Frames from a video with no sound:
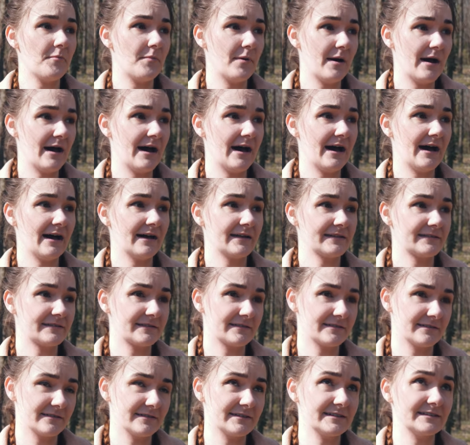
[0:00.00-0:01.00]
but
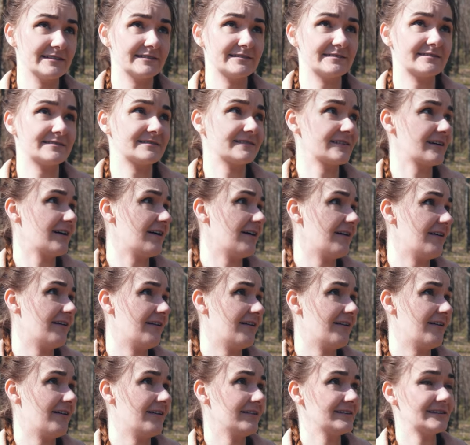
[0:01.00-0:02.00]
it's
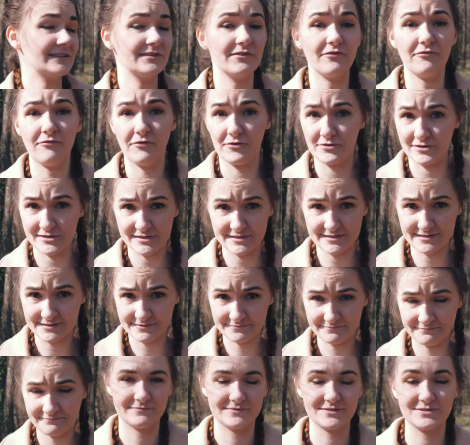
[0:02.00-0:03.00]
a little forest.
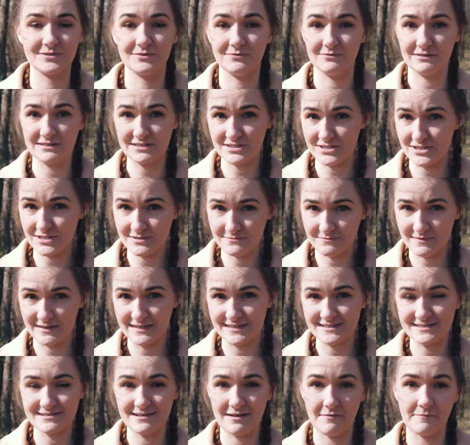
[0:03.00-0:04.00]
So let's just
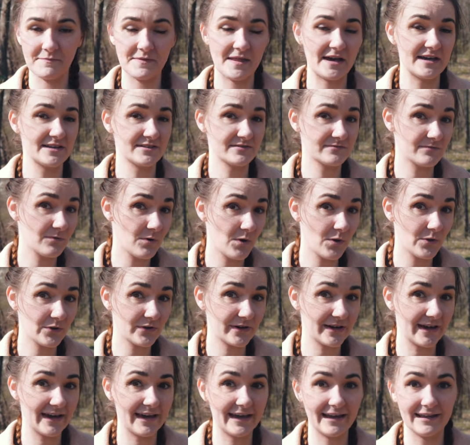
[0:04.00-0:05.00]
make some nice
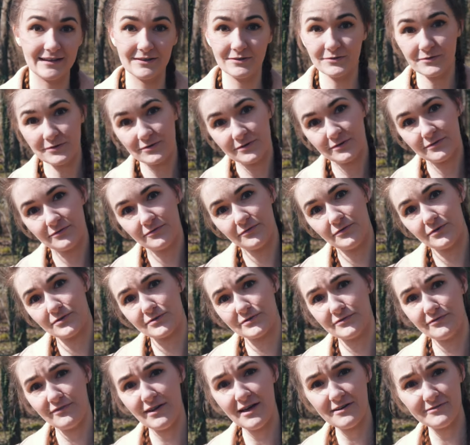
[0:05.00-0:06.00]
walk and look
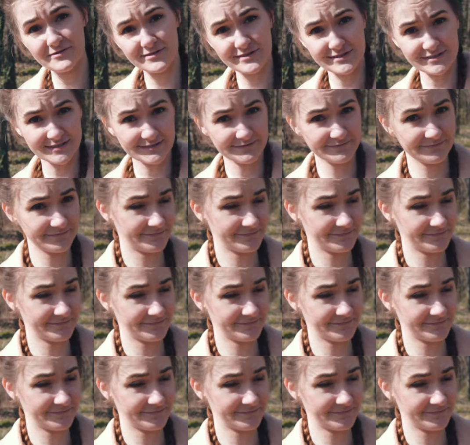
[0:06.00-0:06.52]
for flowers.